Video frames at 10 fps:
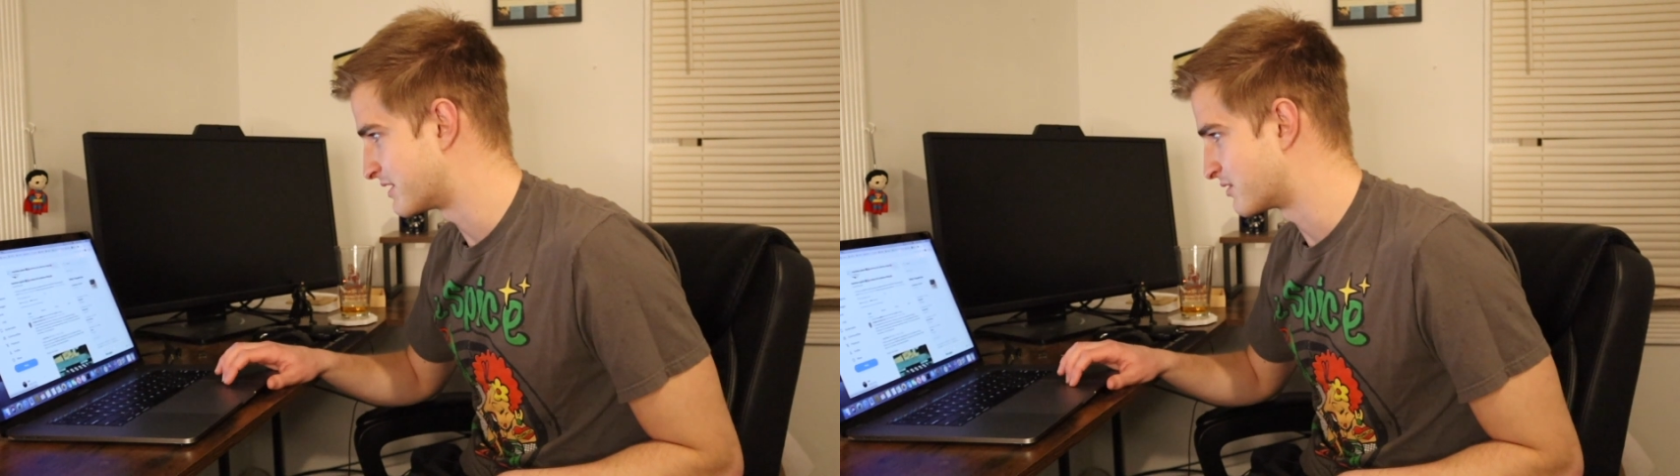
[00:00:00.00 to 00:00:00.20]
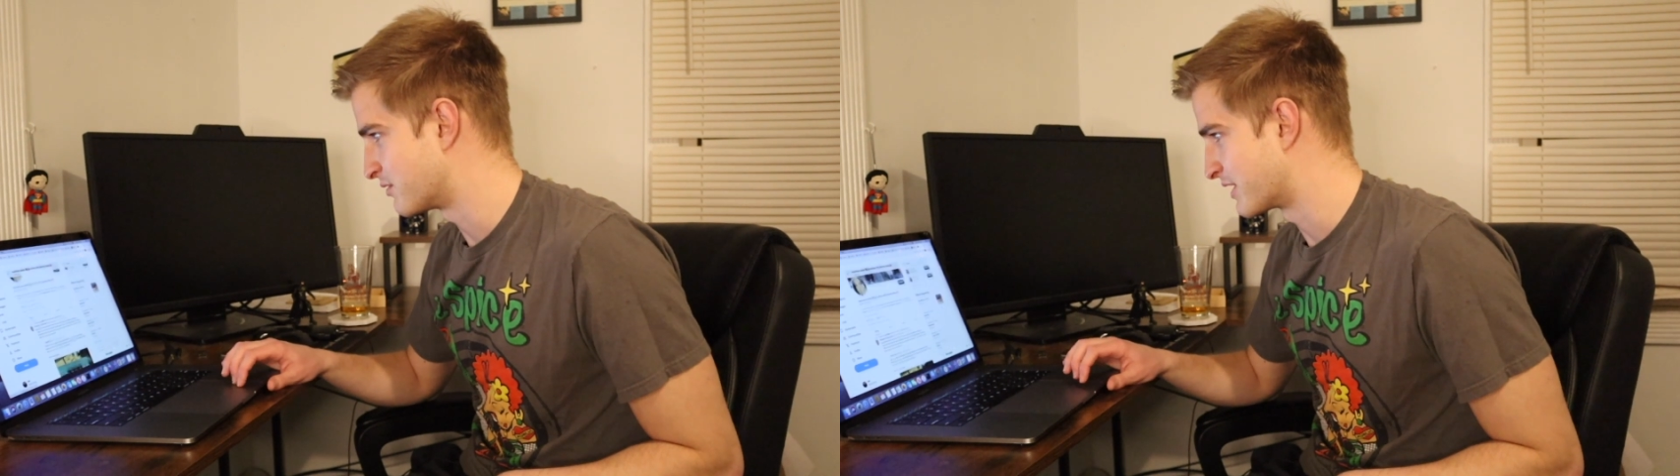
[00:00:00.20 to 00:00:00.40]

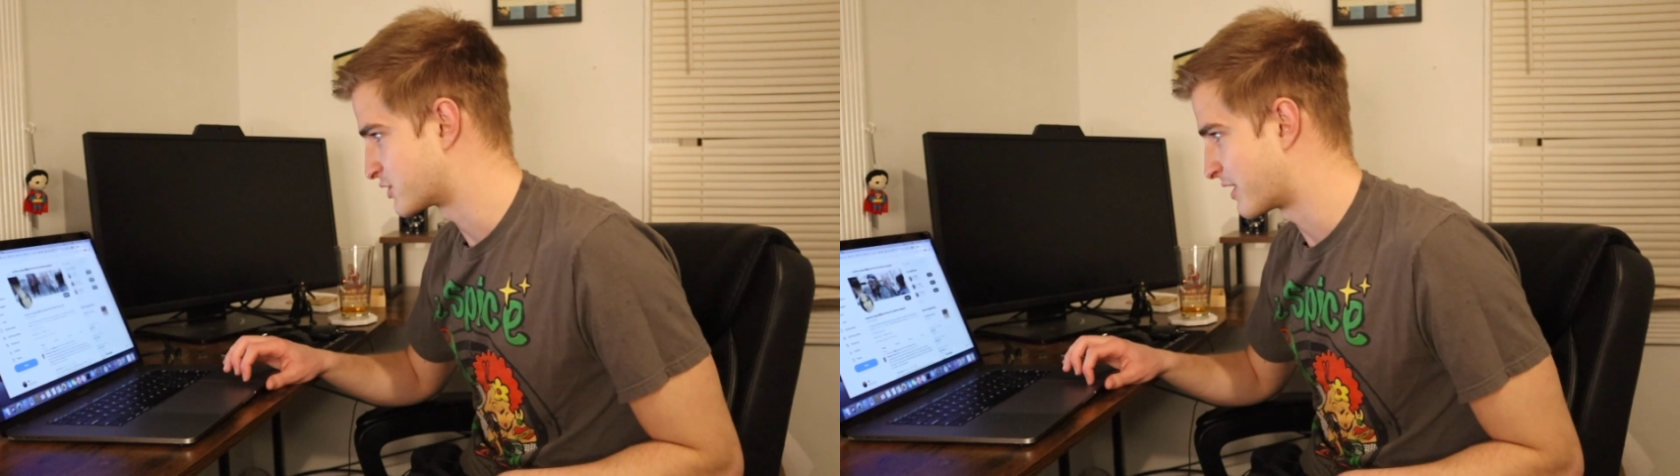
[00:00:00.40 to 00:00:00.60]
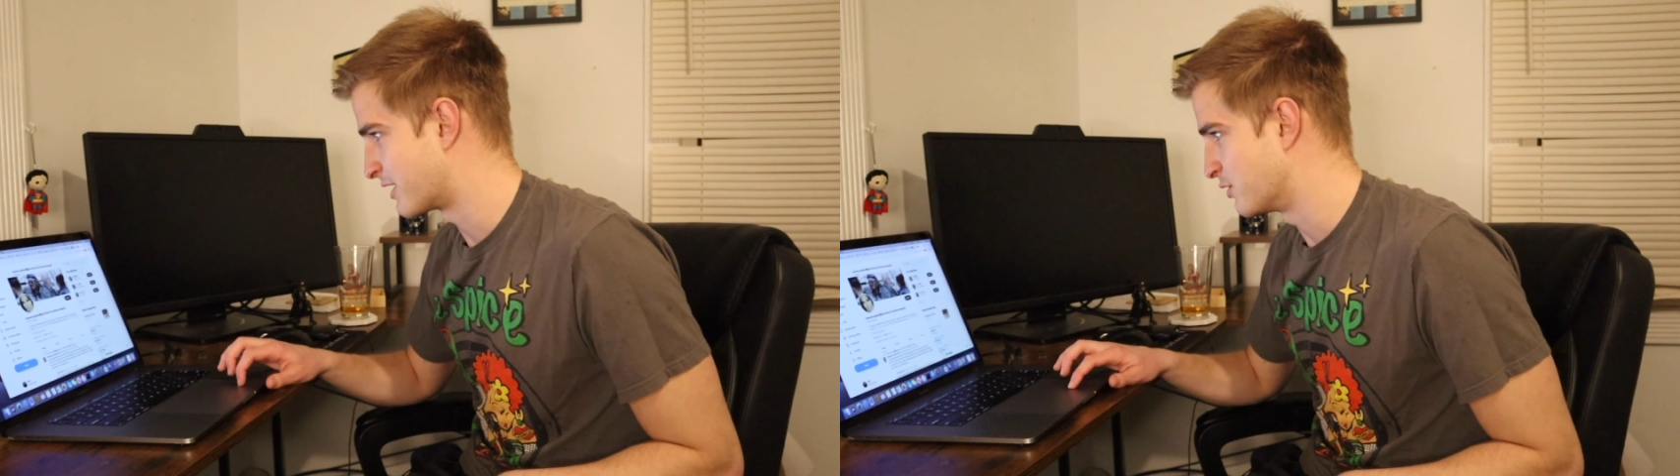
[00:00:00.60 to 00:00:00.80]
that they're
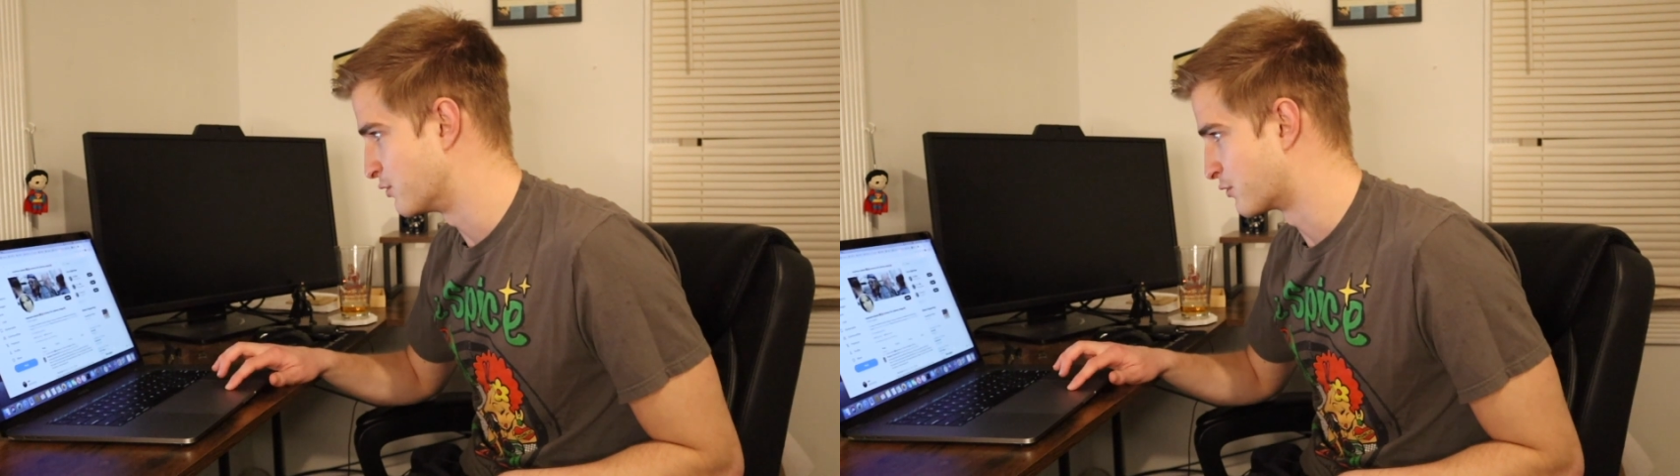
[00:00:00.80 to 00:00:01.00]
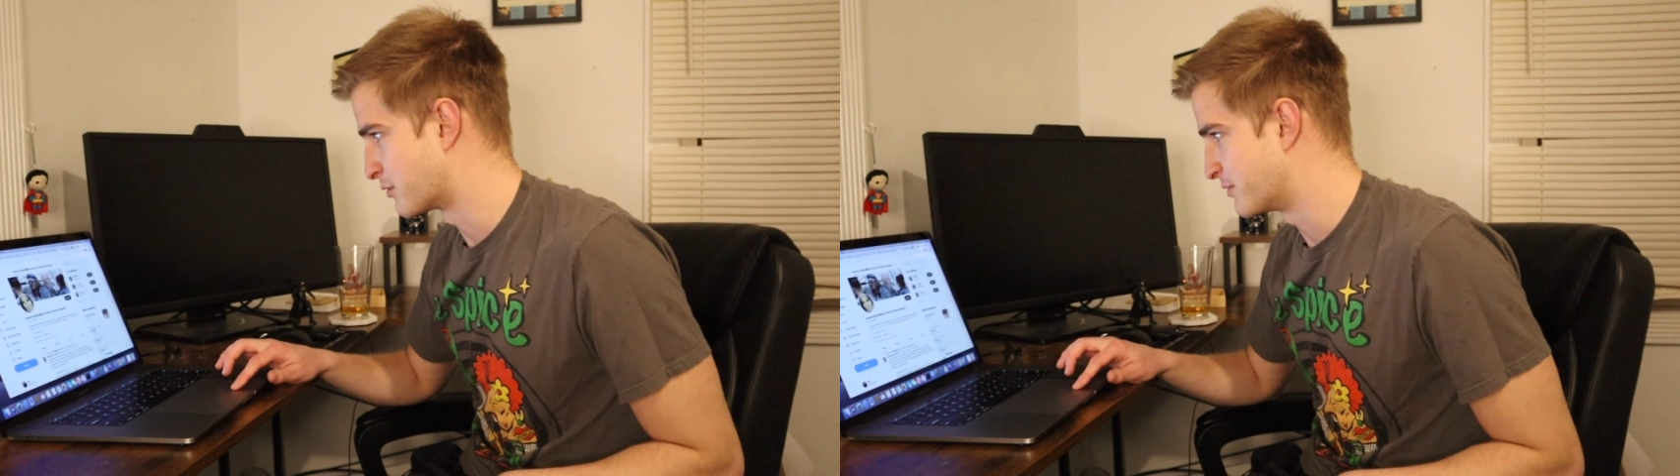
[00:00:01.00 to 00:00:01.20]
like trying to
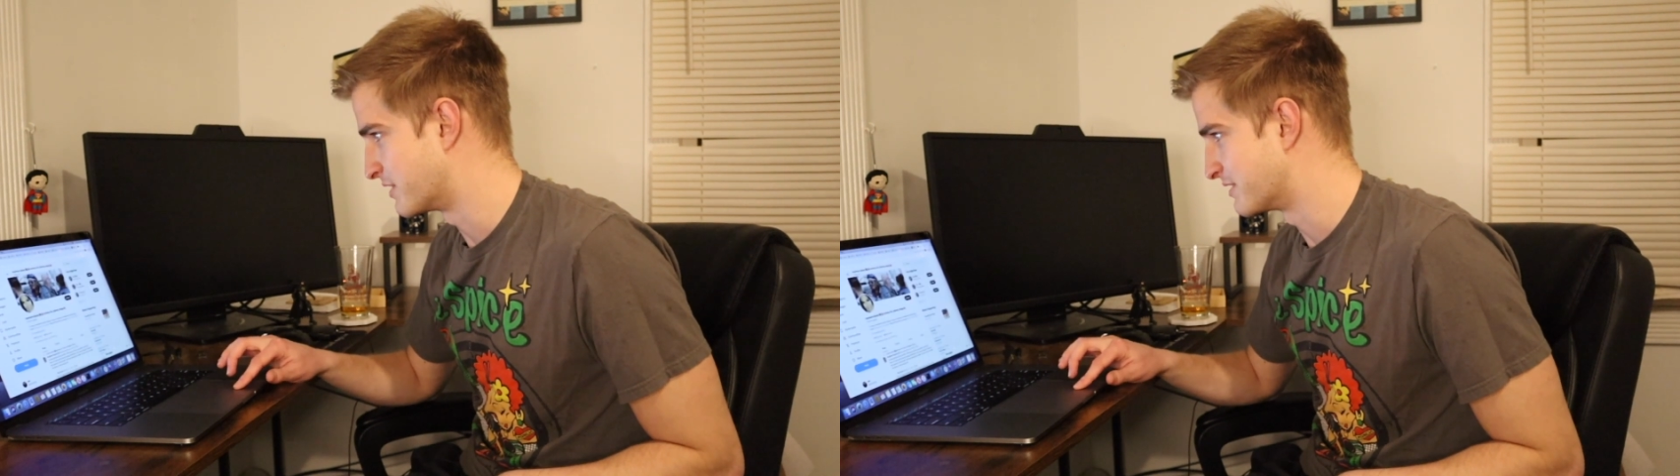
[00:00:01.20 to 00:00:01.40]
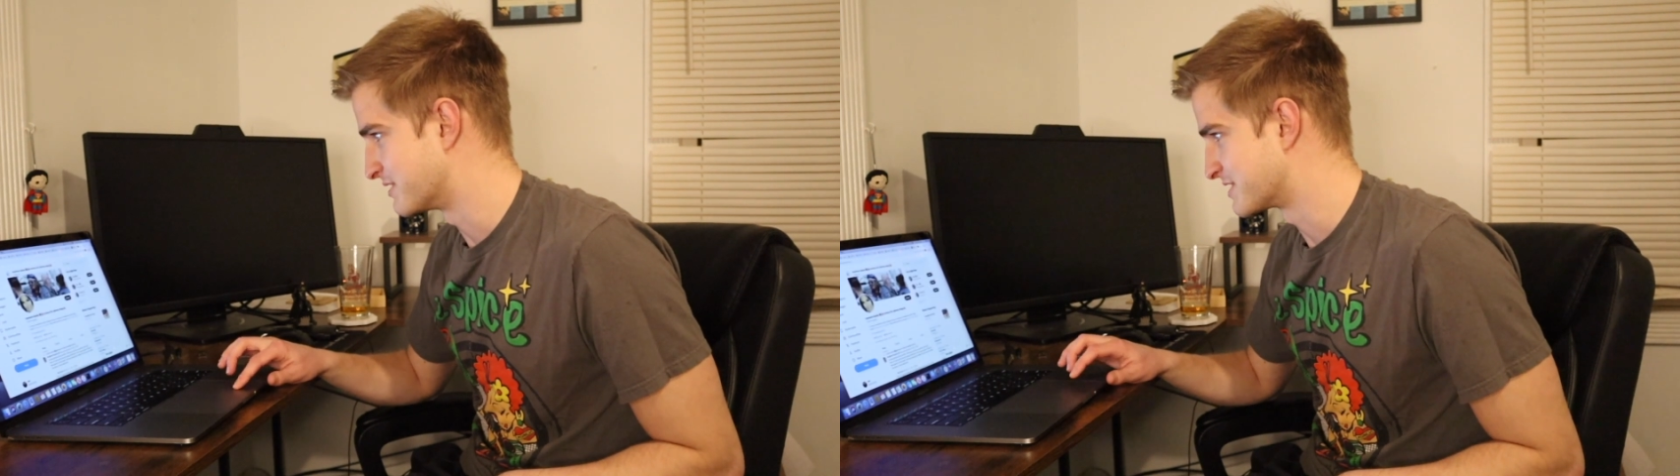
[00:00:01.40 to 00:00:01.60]
lure
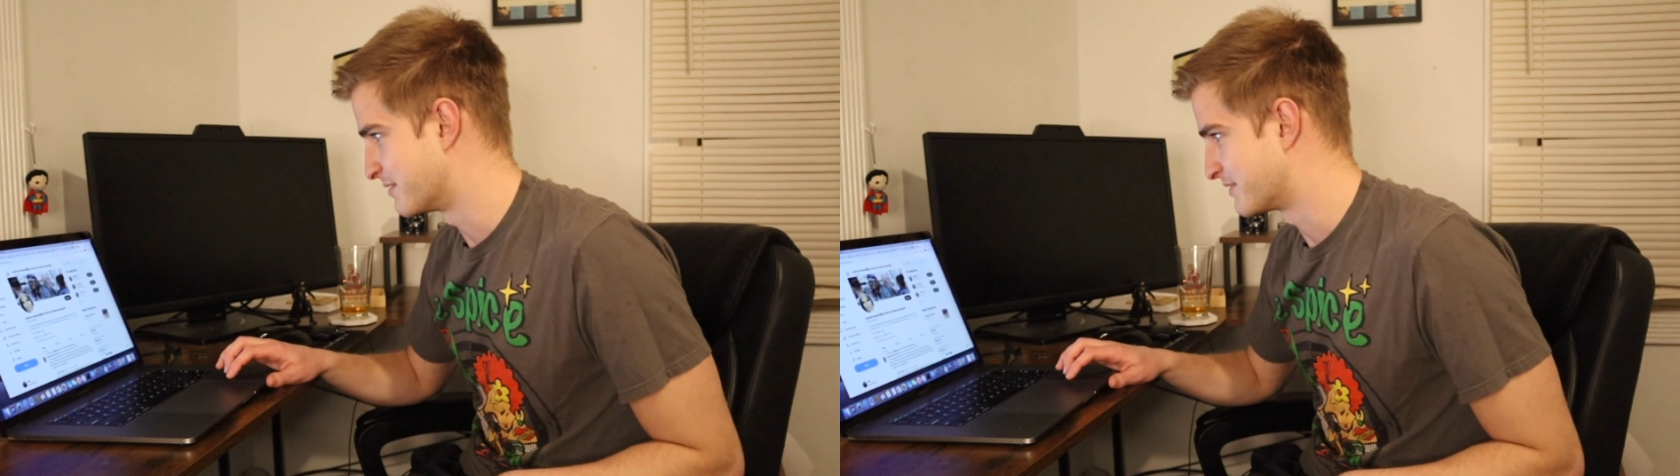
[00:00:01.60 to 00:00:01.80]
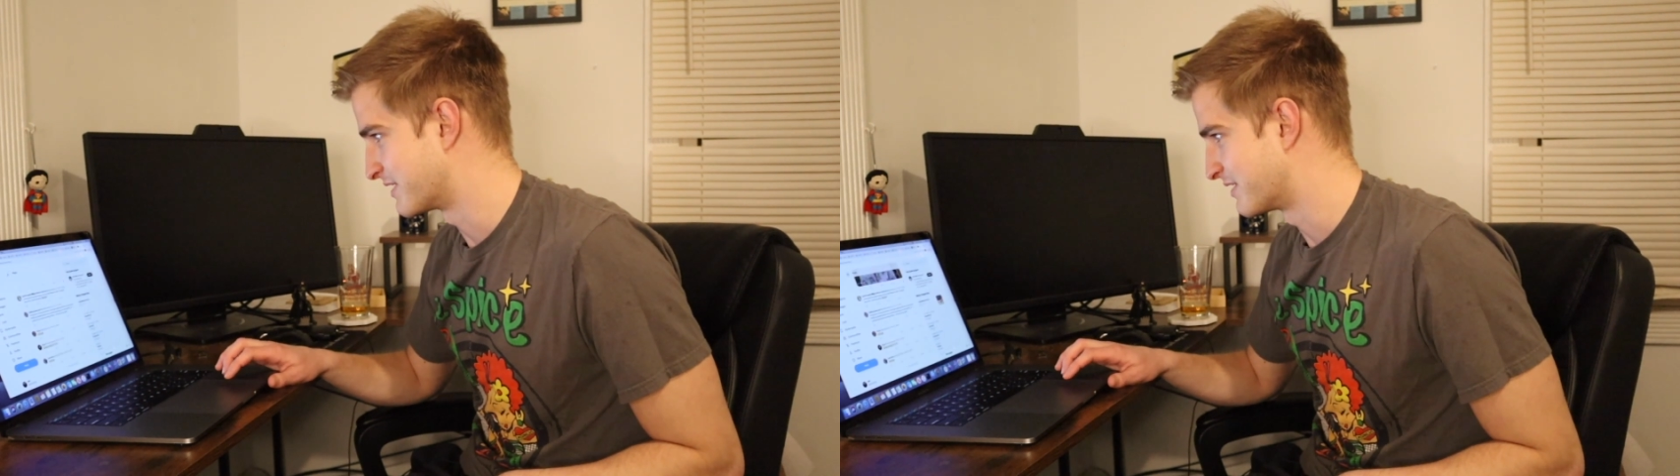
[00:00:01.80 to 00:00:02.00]
me into
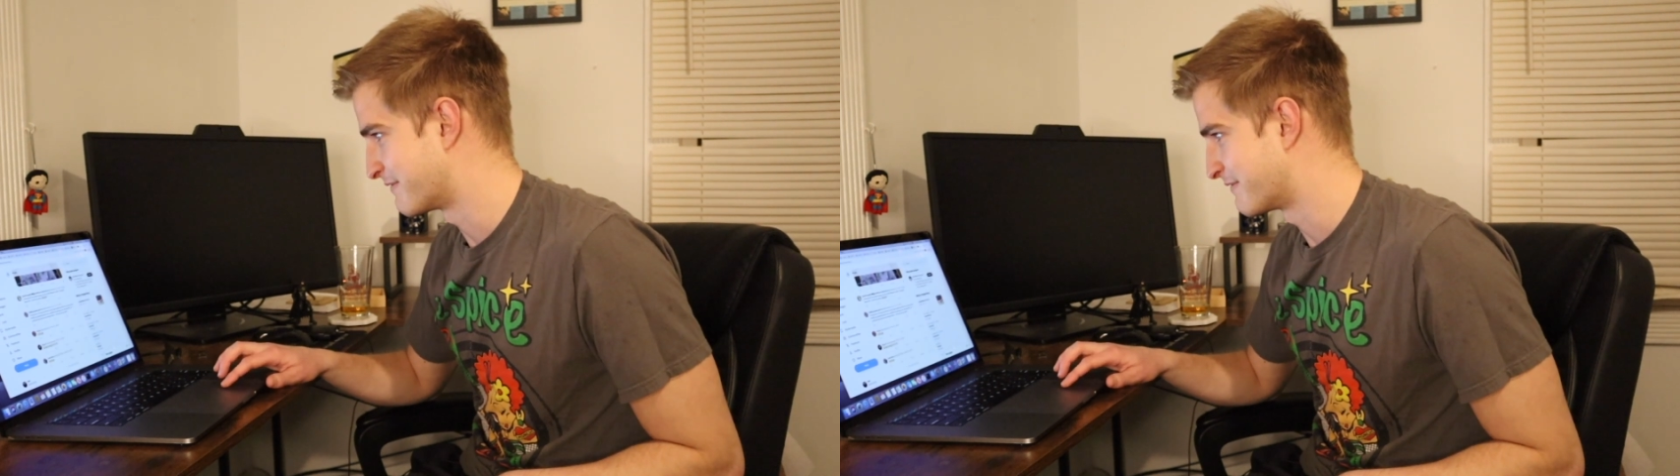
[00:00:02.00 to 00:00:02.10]
something?